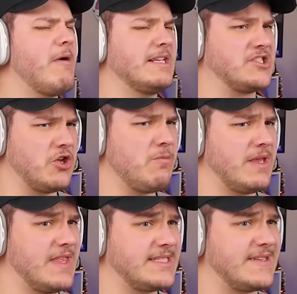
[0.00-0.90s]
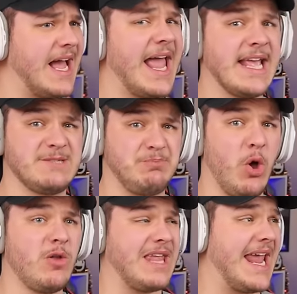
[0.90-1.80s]
Wait, so you mean this guy is
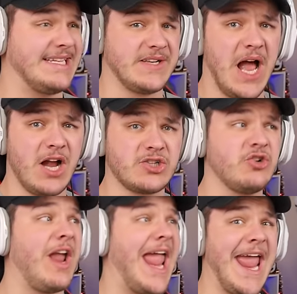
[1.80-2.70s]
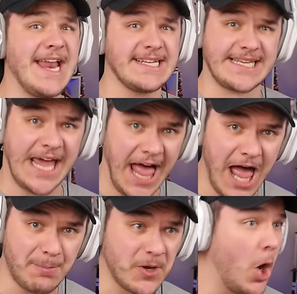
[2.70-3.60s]
both a doctor and a
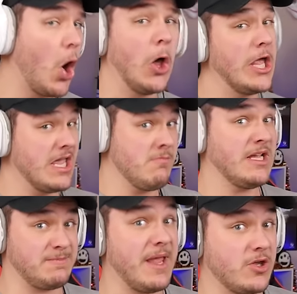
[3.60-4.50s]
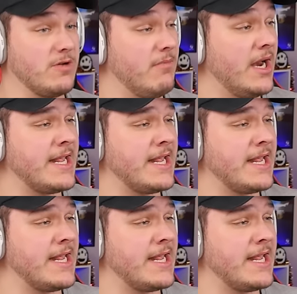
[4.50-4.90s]
cop? He must make good money.